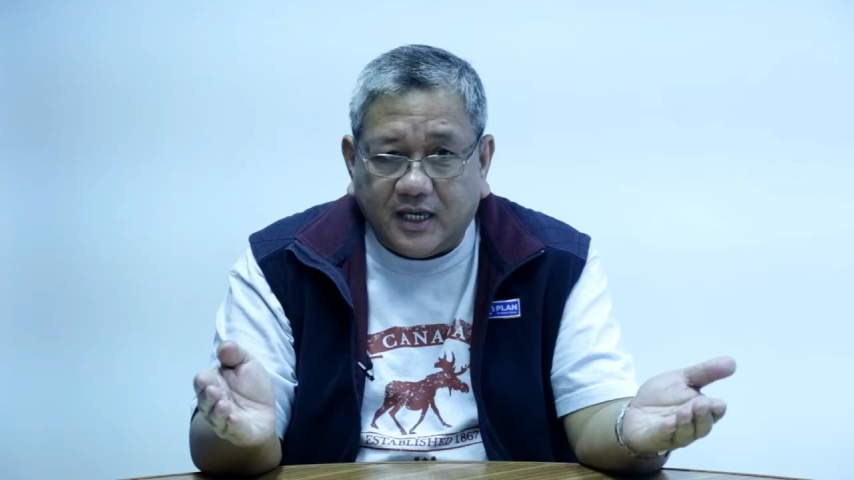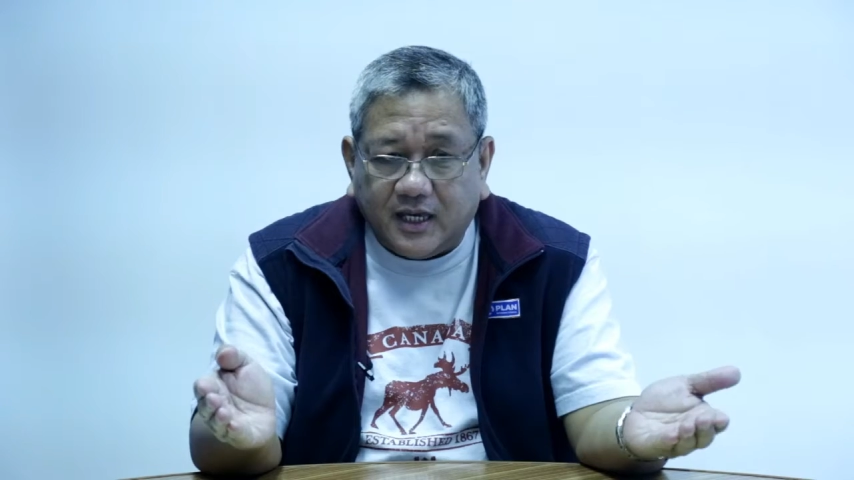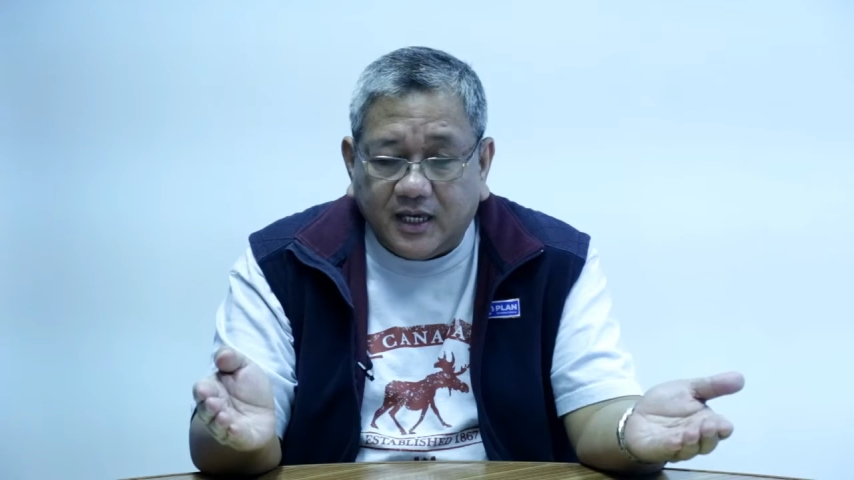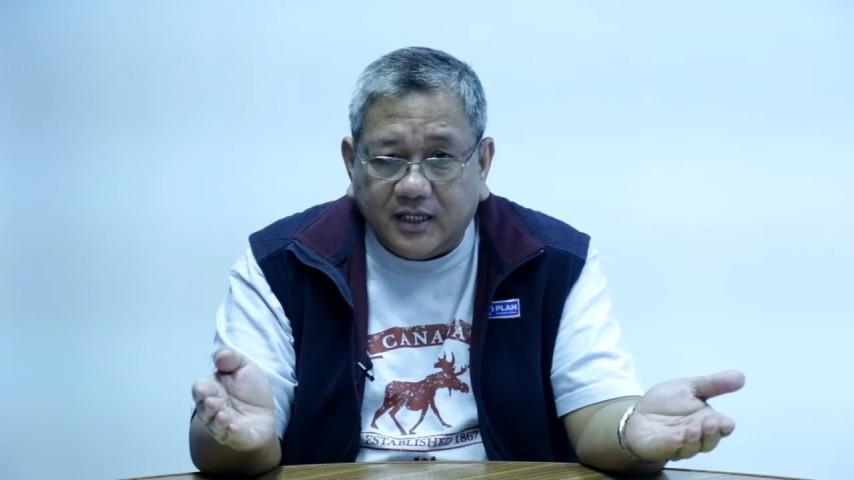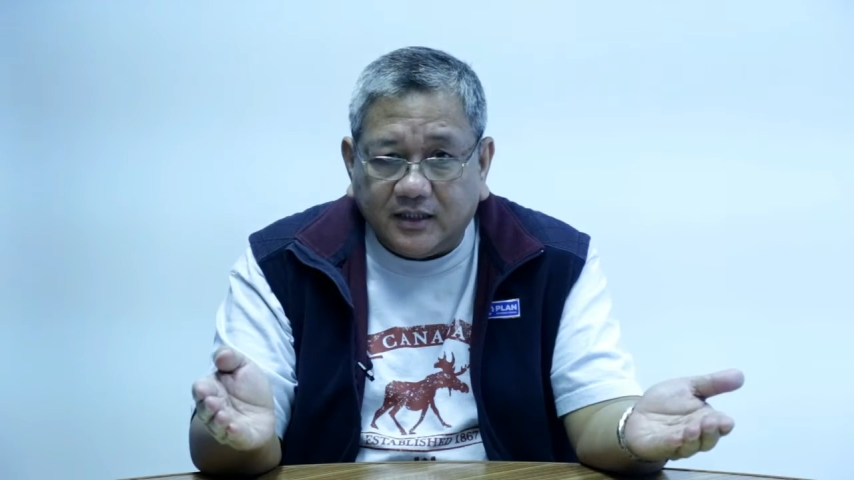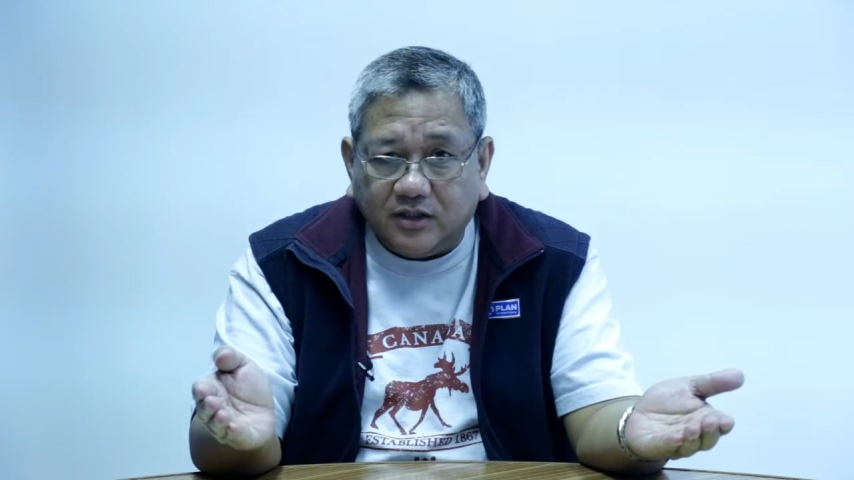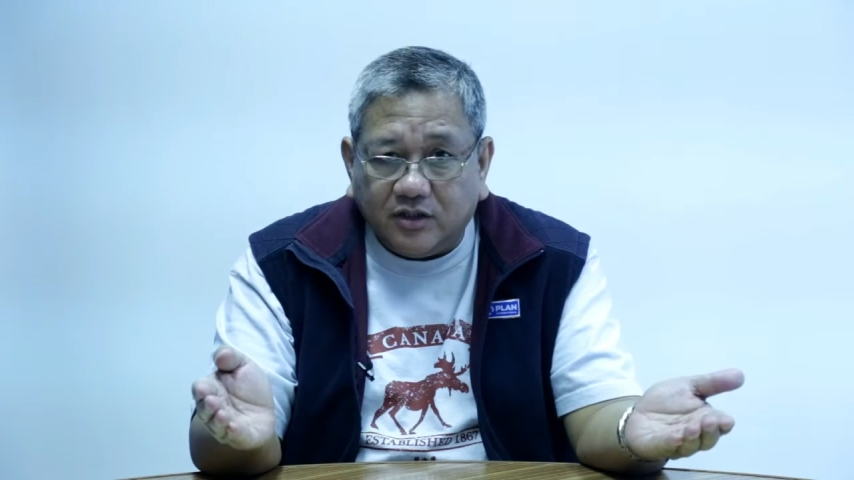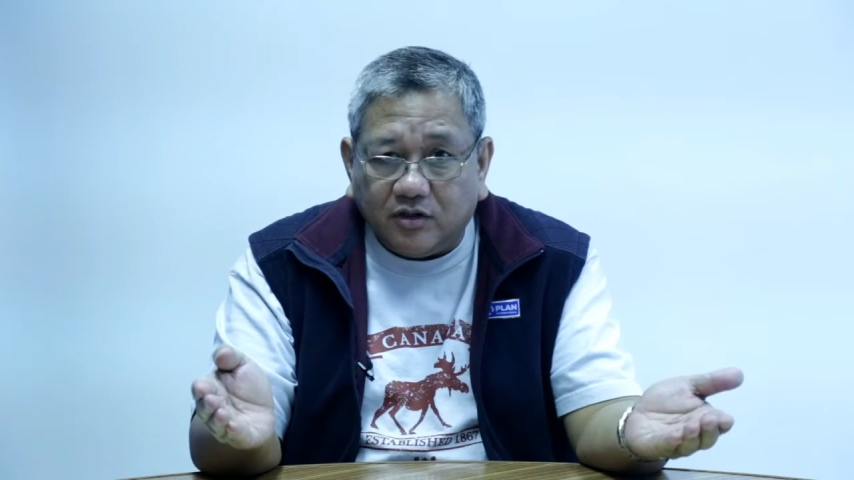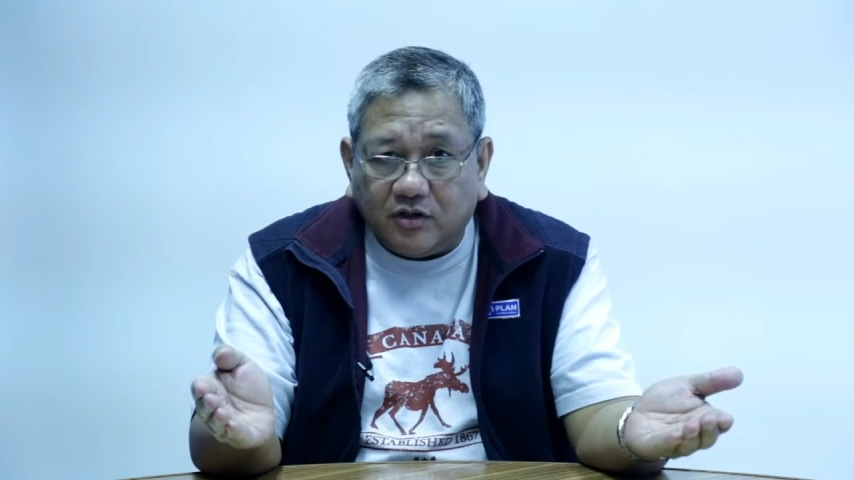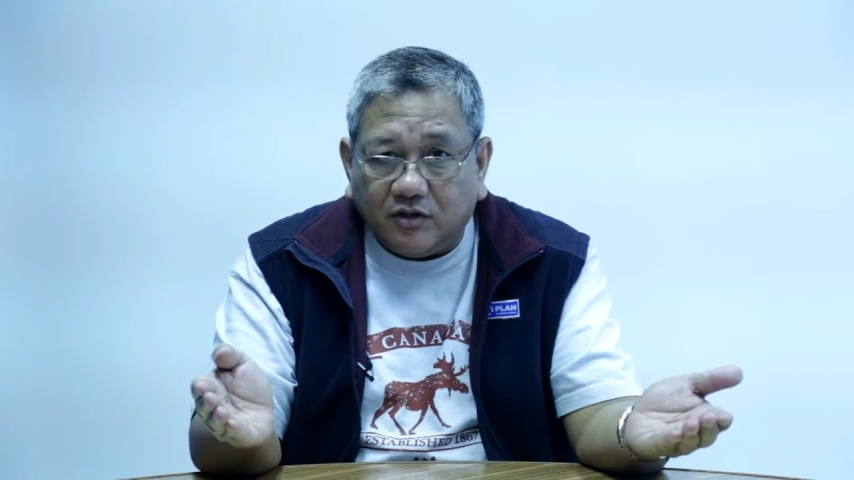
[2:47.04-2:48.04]
end
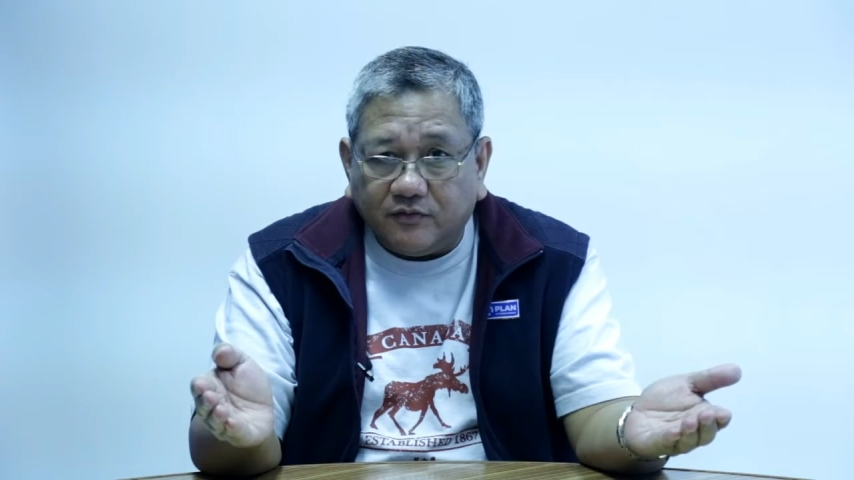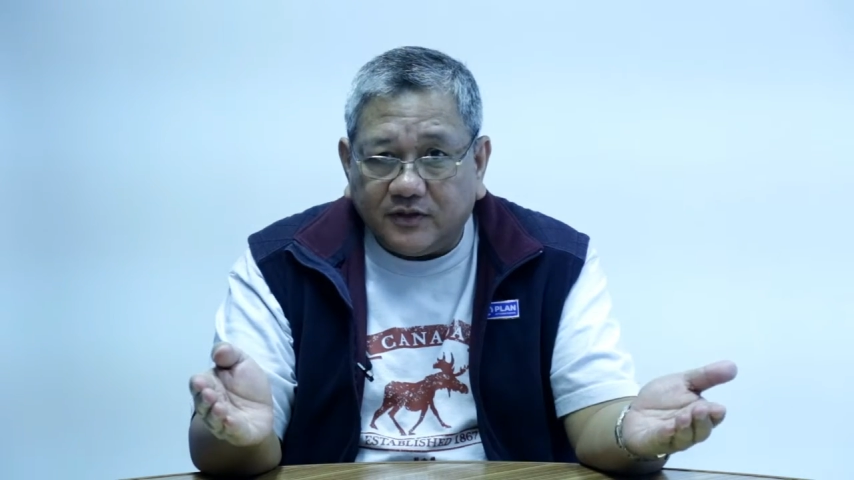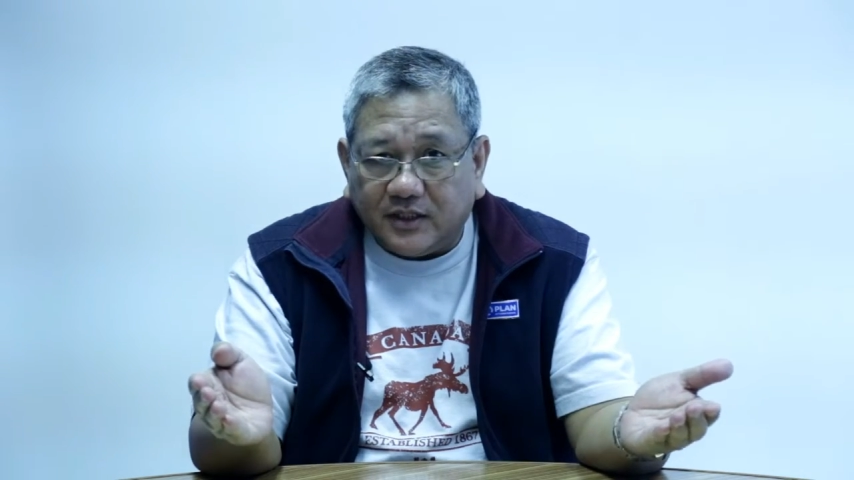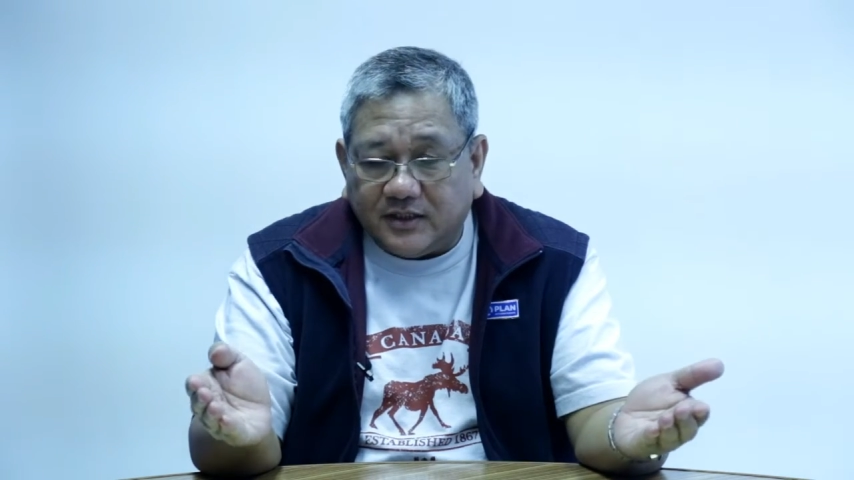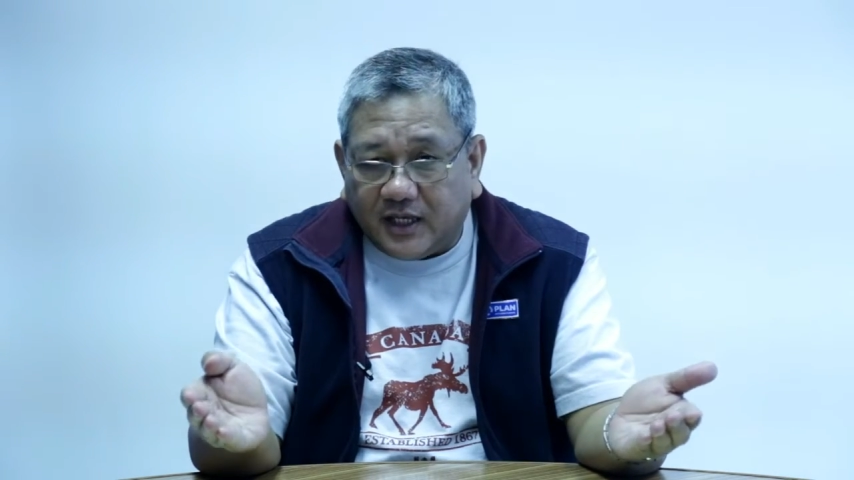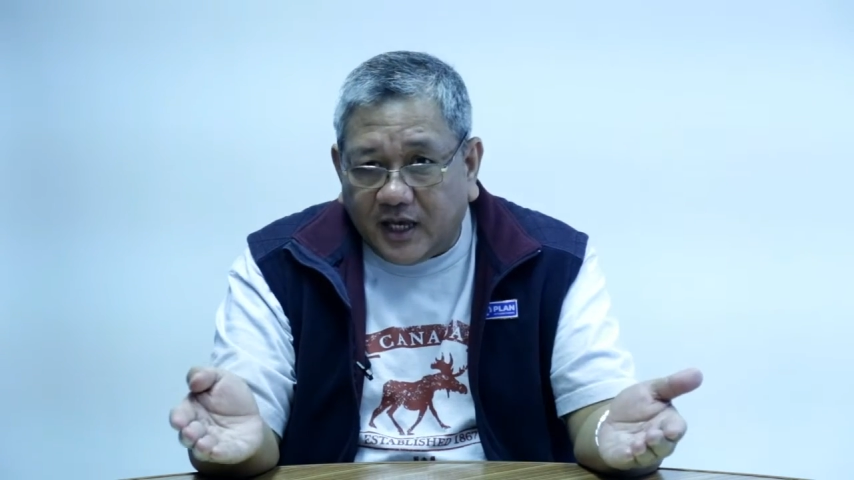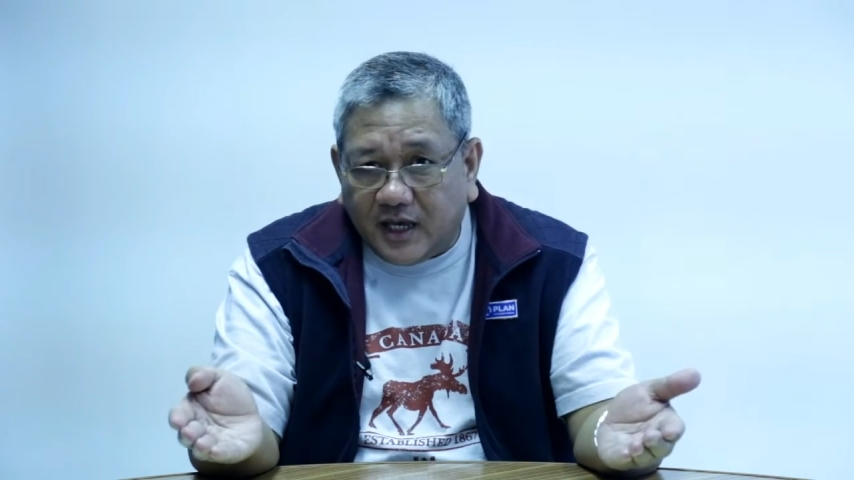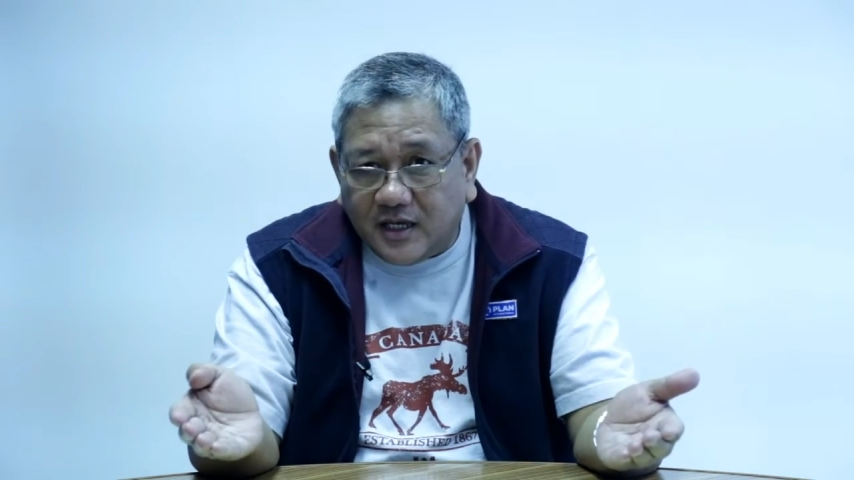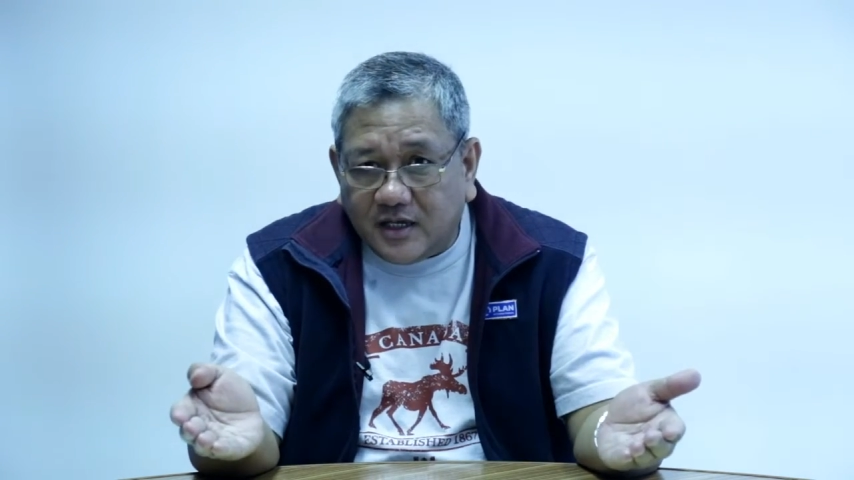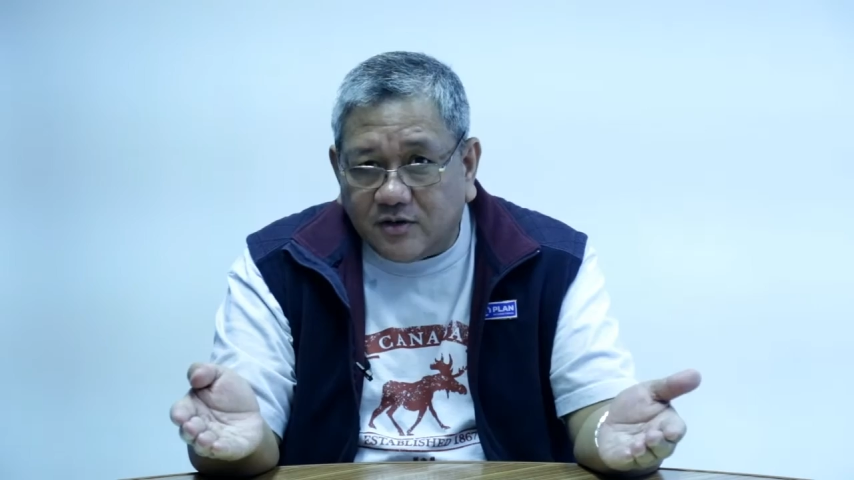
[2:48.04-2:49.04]
of the day